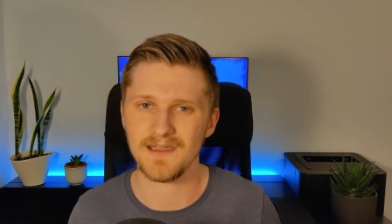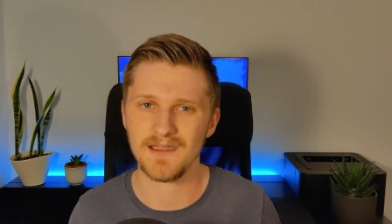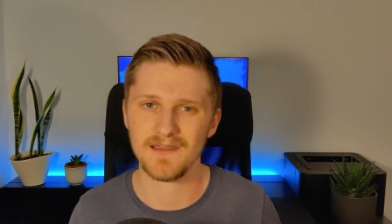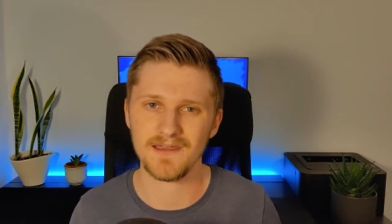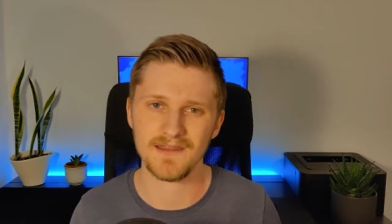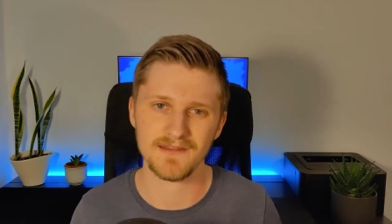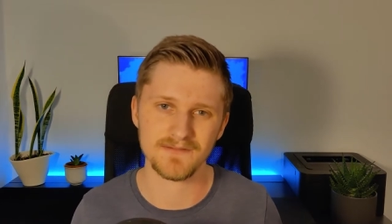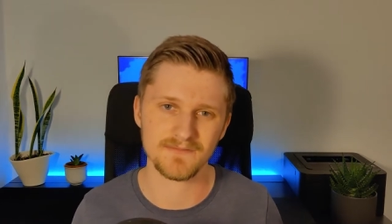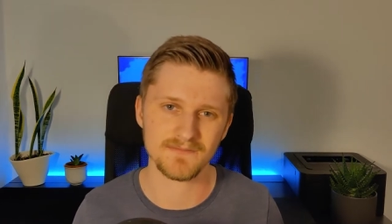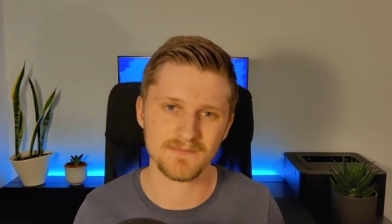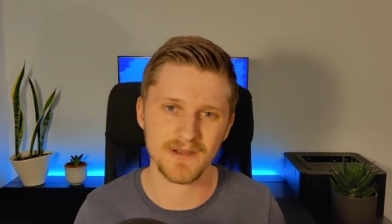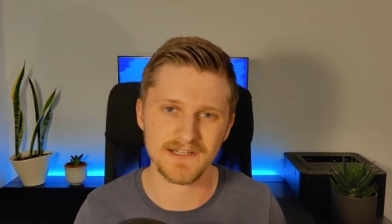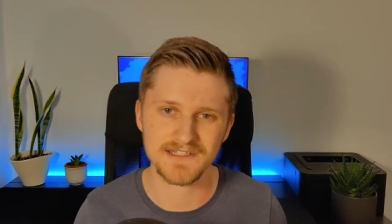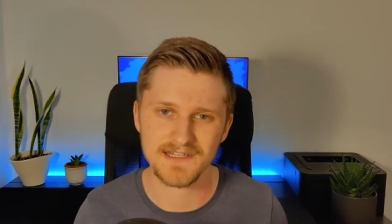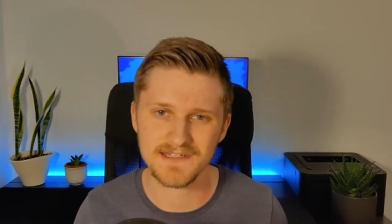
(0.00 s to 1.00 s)
And
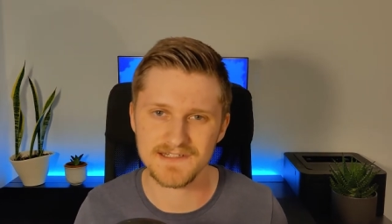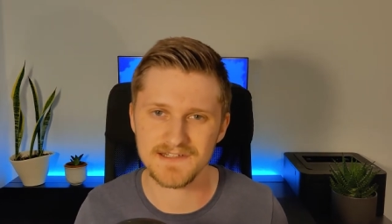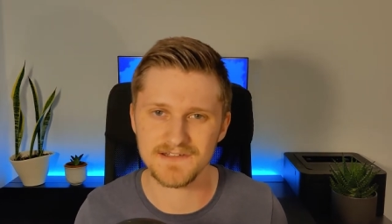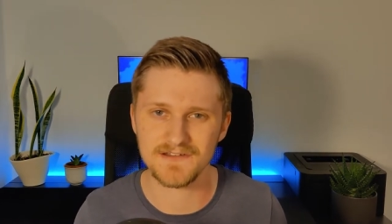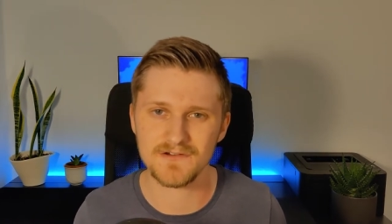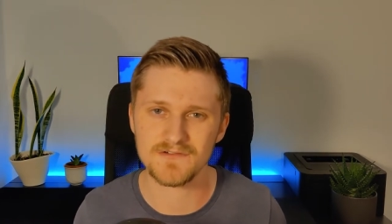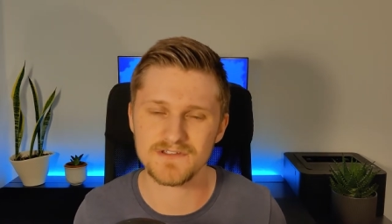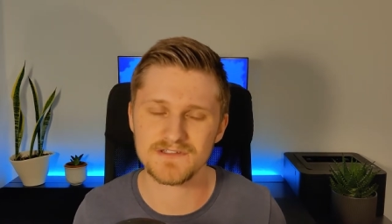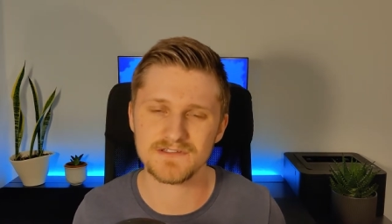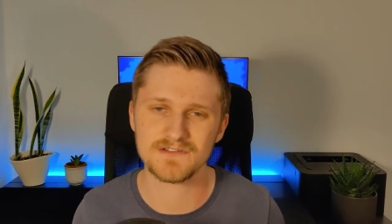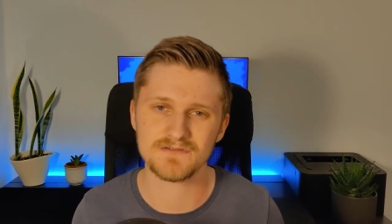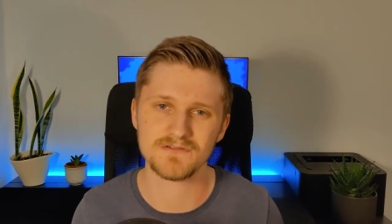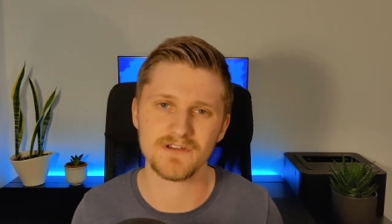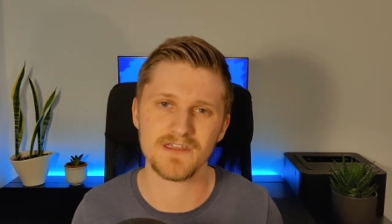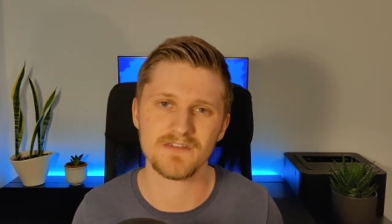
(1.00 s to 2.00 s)
by changing those
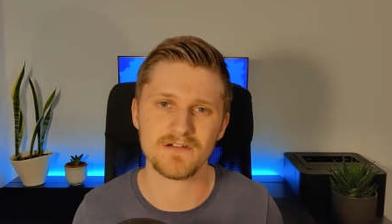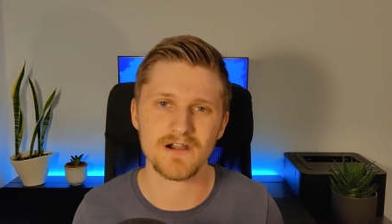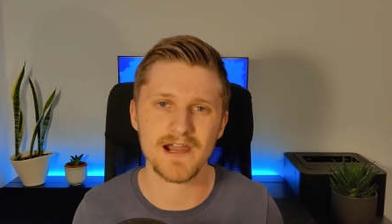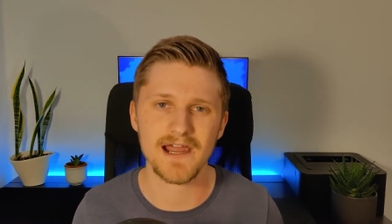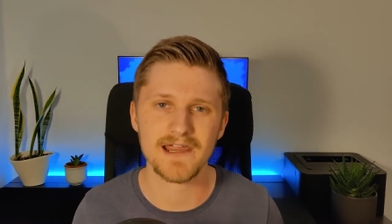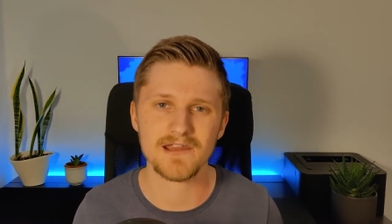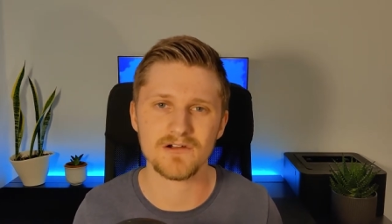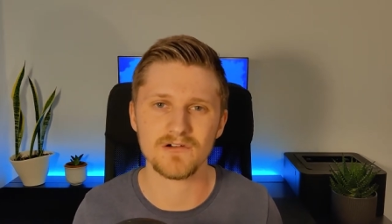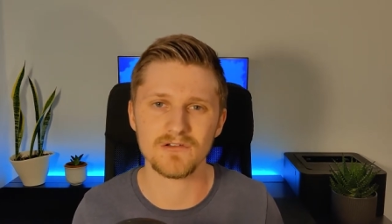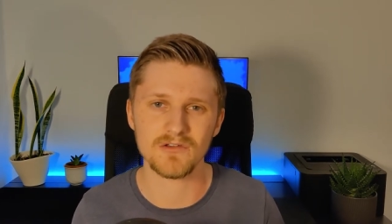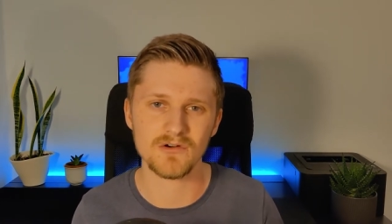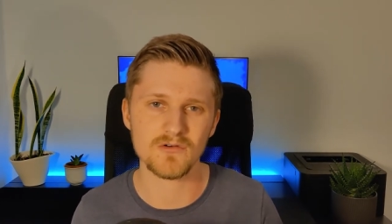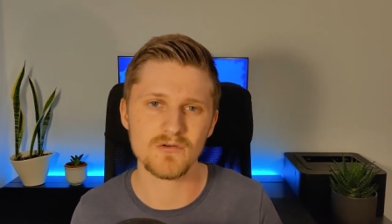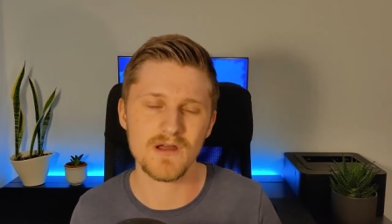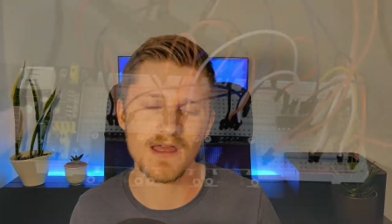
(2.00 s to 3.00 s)
to either high or low,